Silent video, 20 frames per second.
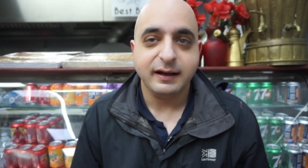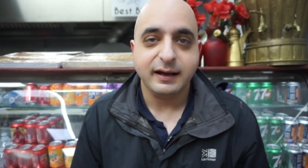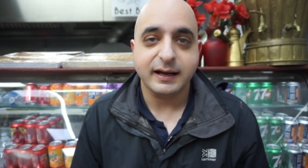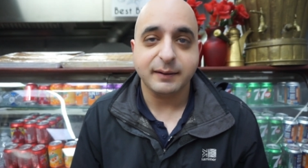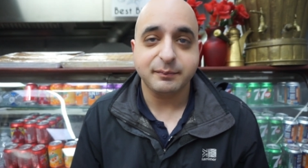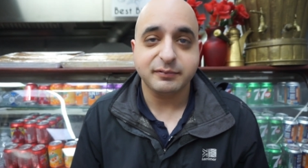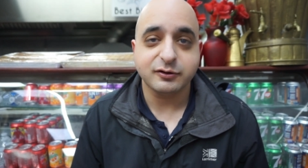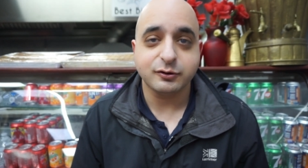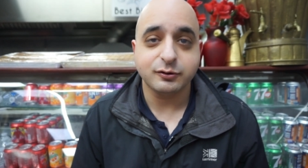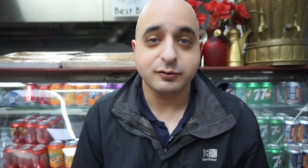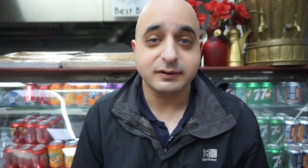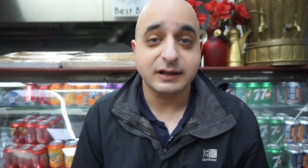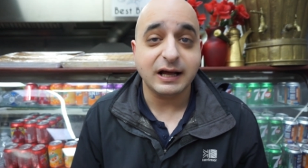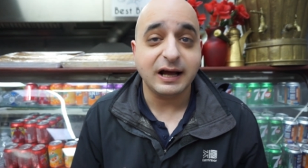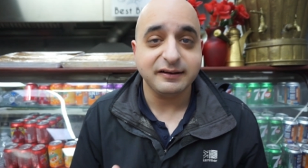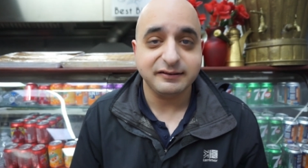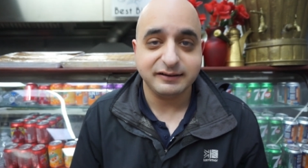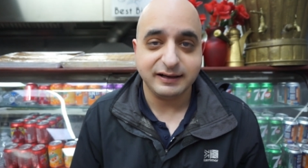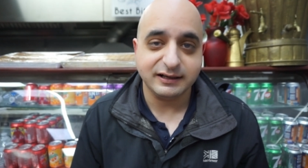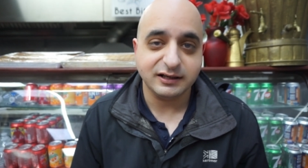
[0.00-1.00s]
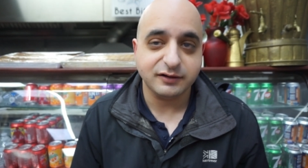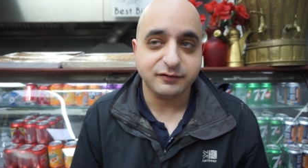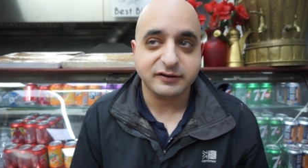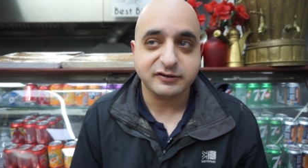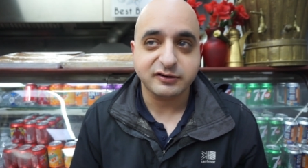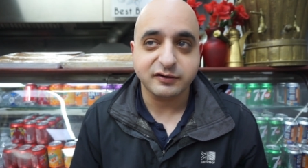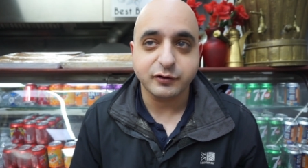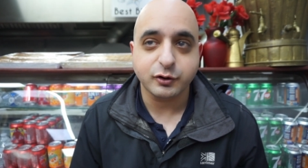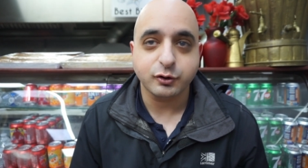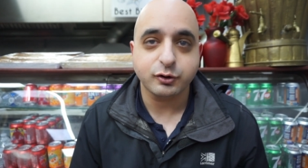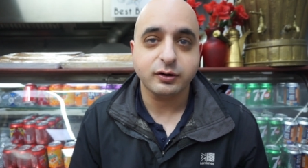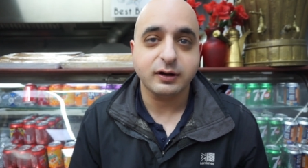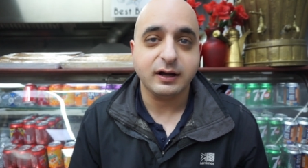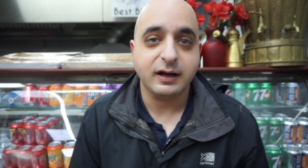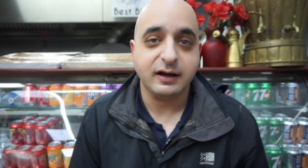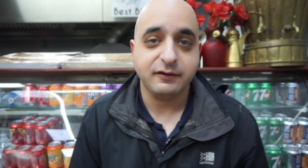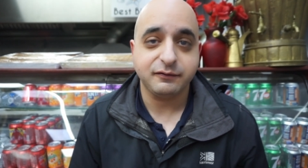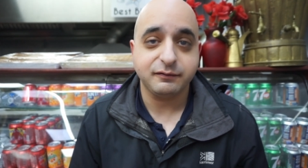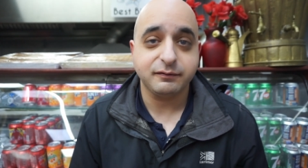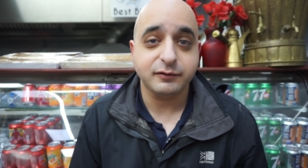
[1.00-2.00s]
Um, so that's the end of this review.
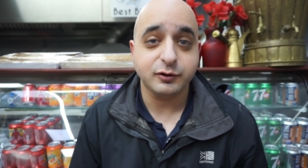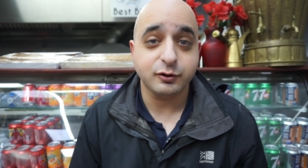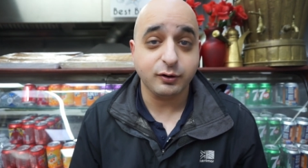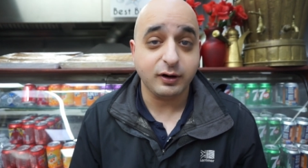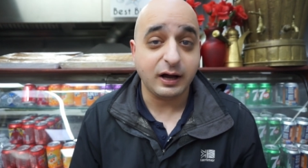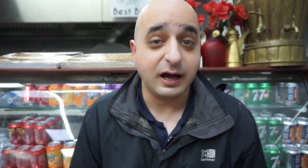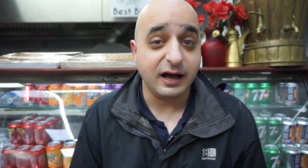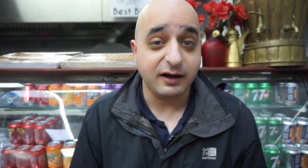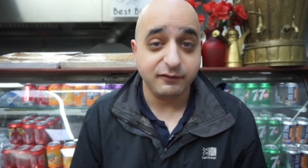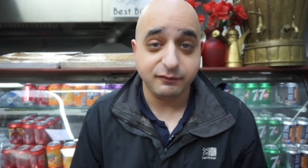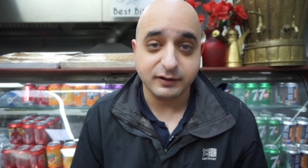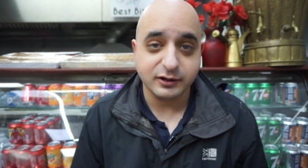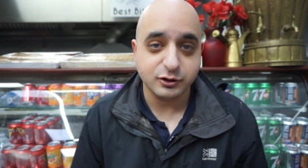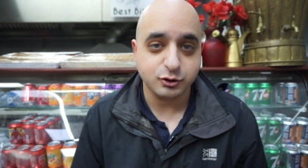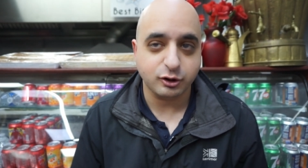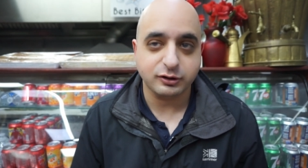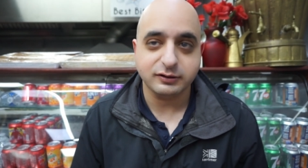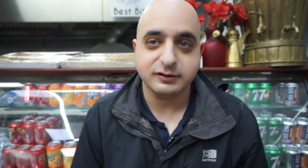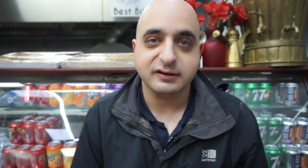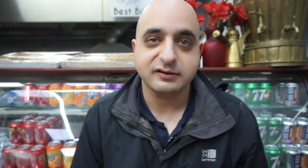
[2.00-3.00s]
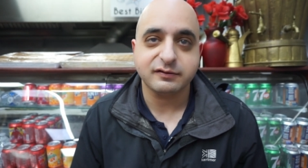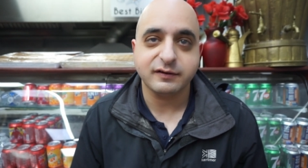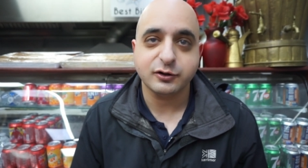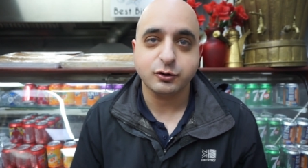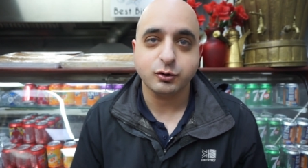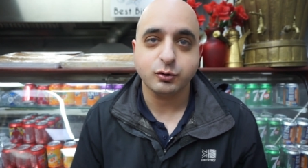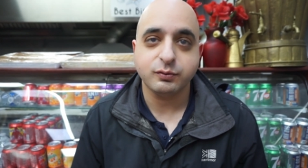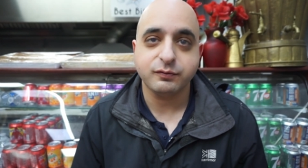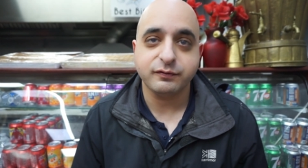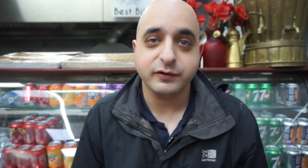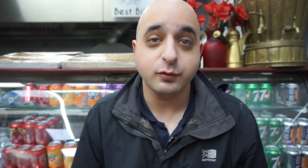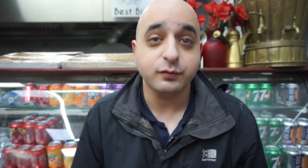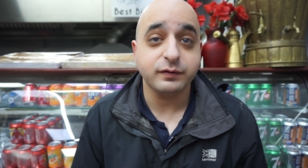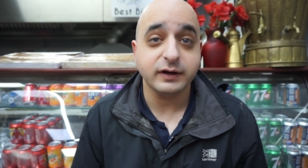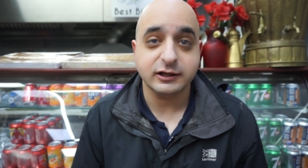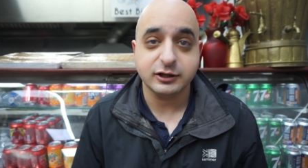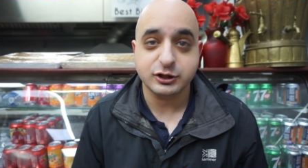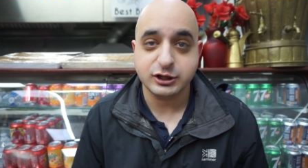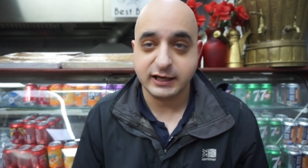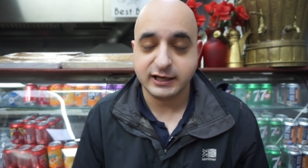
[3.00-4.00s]
If you have enjoyed this video, feel
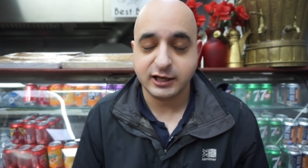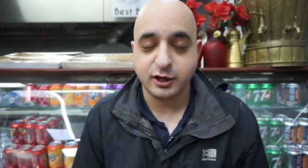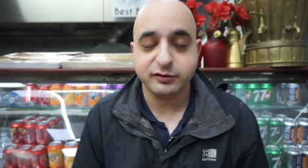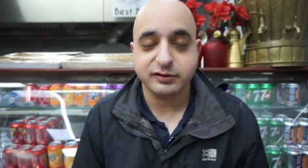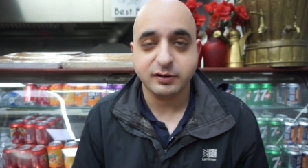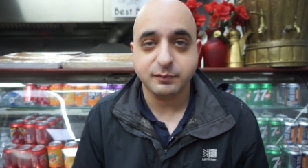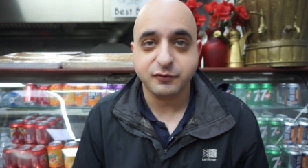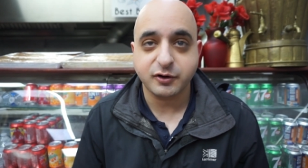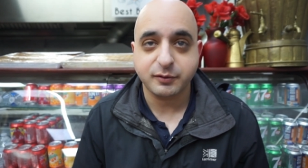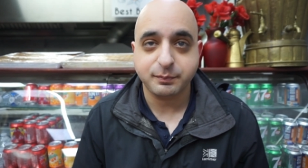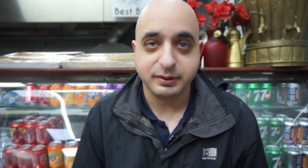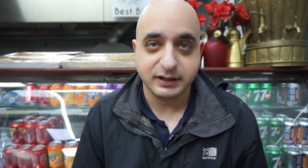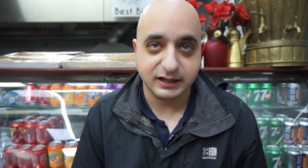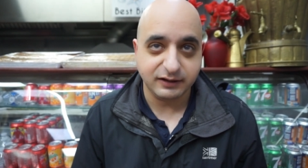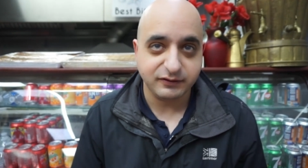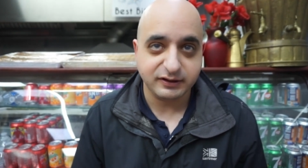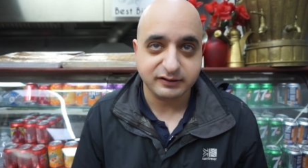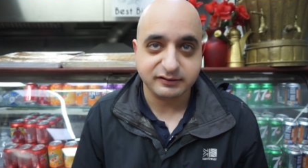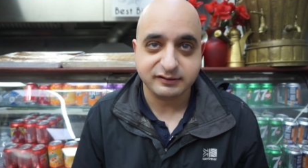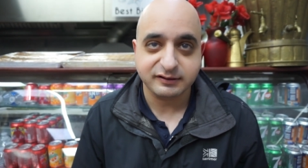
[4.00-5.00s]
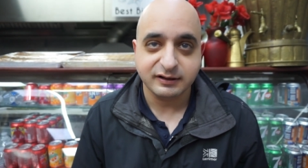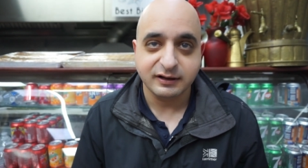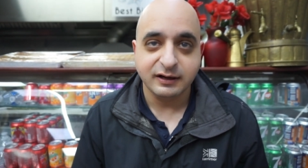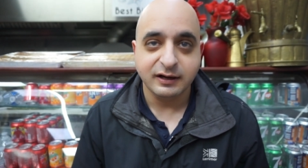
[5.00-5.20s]
free to check out some of our previous